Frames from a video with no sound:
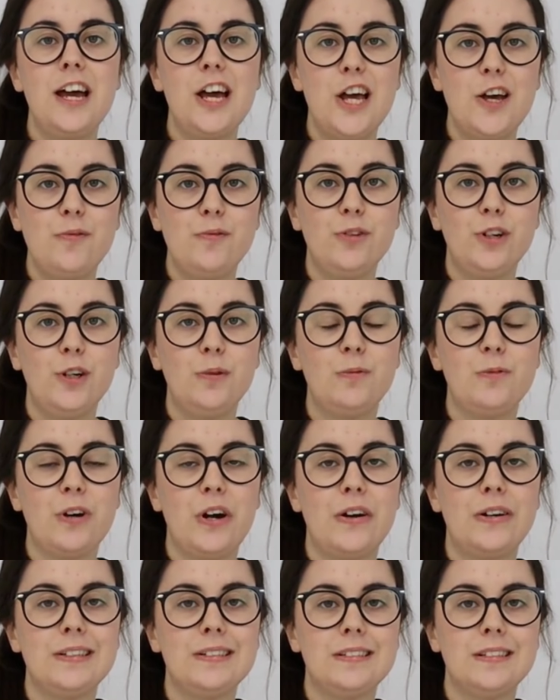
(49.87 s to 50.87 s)
envelope
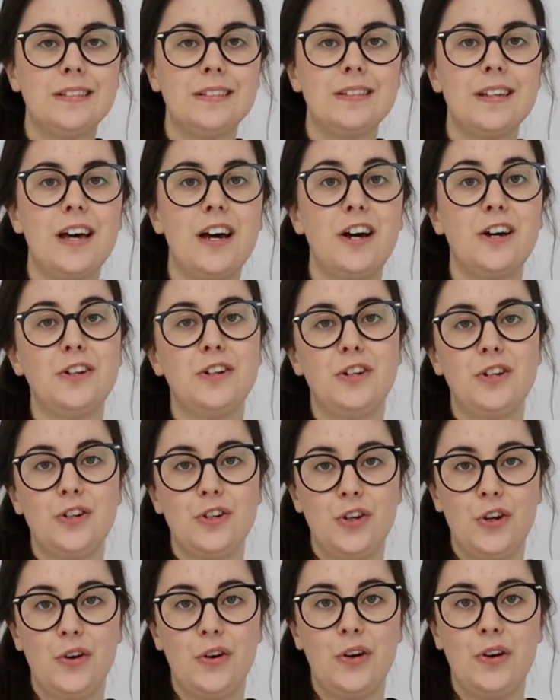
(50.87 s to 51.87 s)
viruses
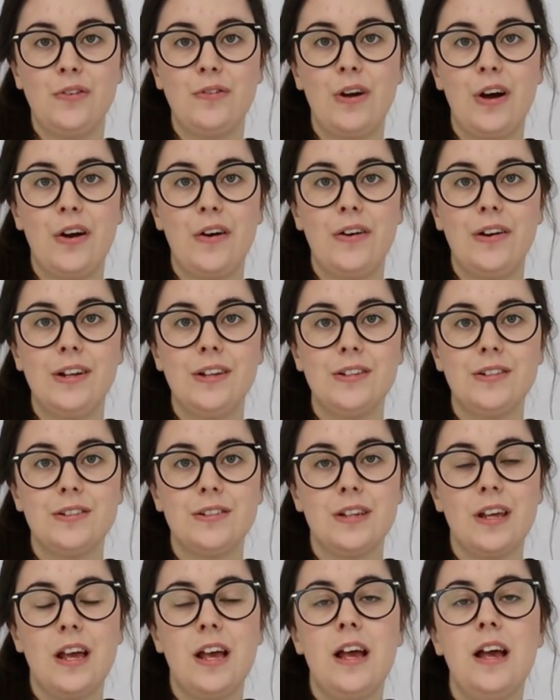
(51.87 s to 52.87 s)
and norovirus.